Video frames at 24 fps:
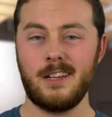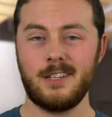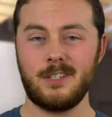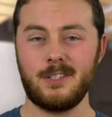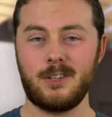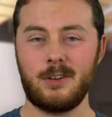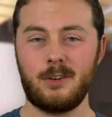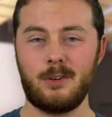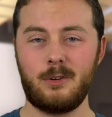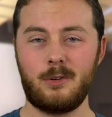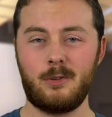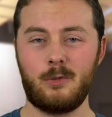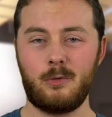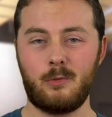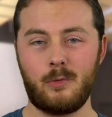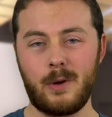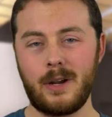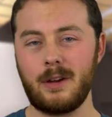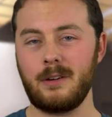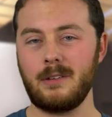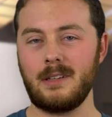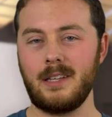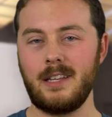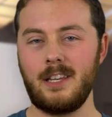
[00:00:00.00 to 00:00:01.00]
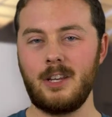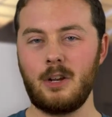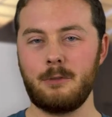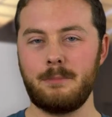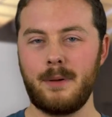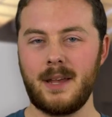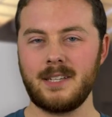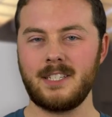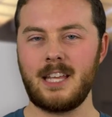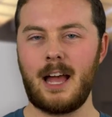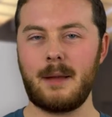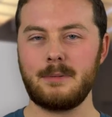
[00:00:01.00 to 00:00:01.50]
So, weirdly, your
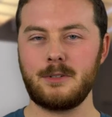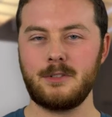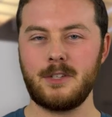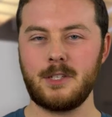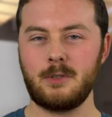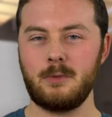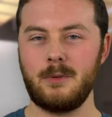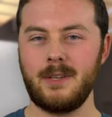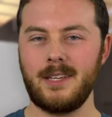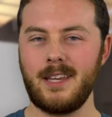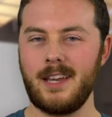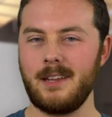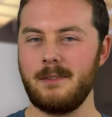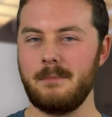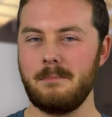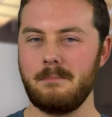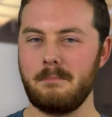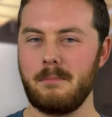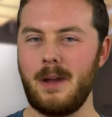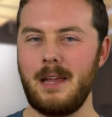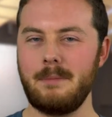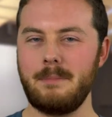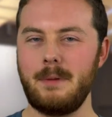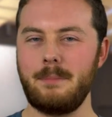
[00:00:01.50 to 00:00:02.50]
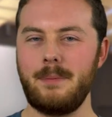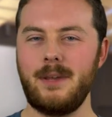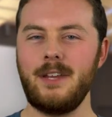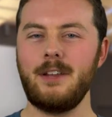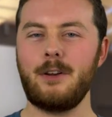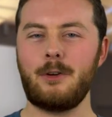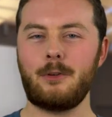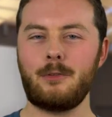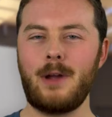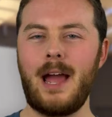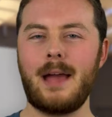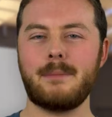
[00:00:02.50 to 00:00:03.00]
best option this weekend might be
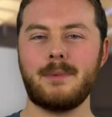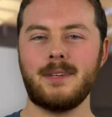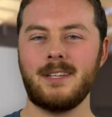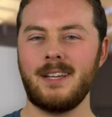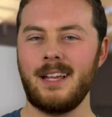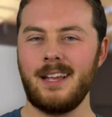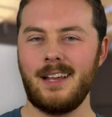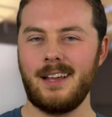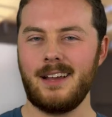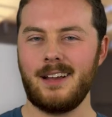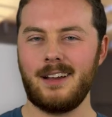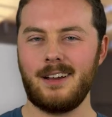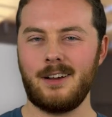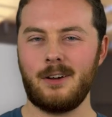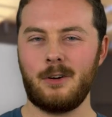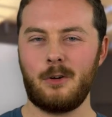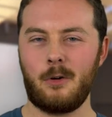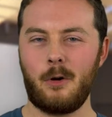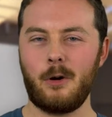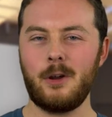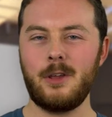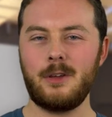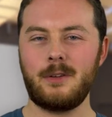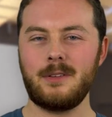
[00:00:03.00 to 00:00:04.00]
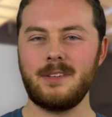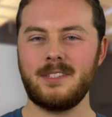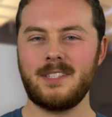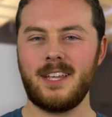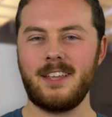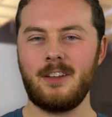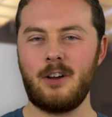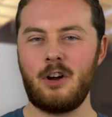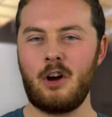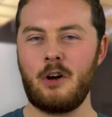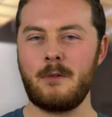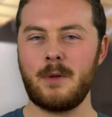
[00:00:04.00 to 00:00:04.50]
Peter Rabbit, or you can
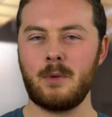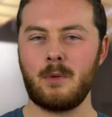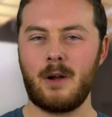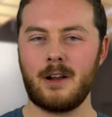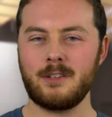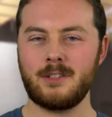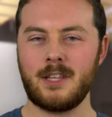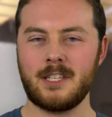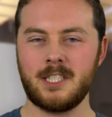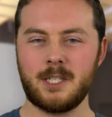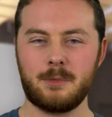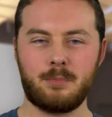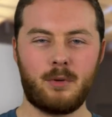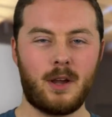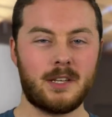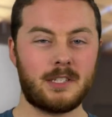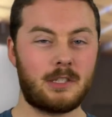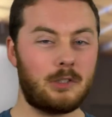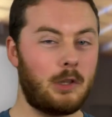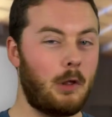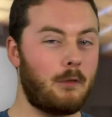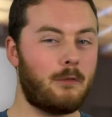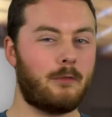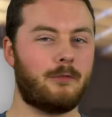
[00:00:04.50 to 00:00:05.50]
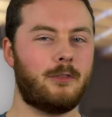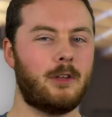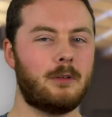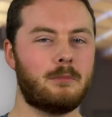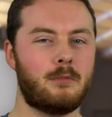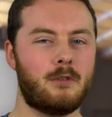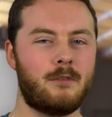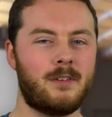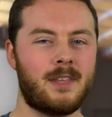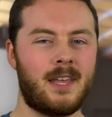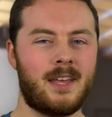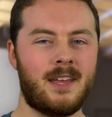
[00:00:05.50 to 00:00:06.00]
stay at home and watch that surprise
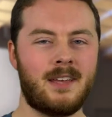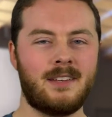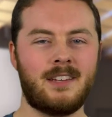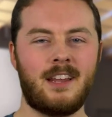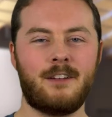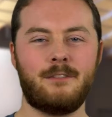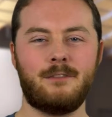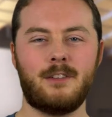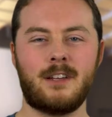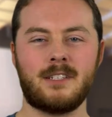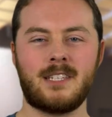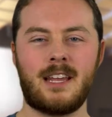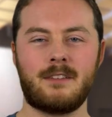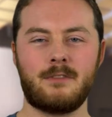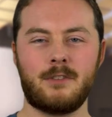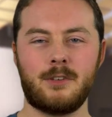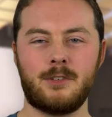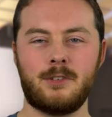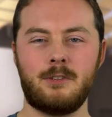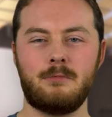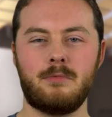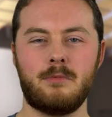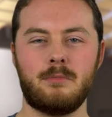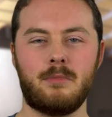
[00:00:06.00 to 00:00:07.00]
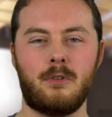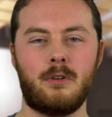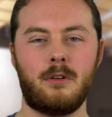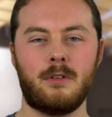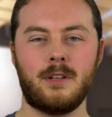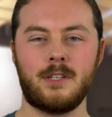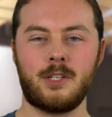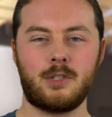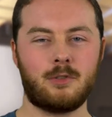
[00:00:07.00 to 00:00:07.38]
Cloverfield movie that hit Netflix after the Super Bowl.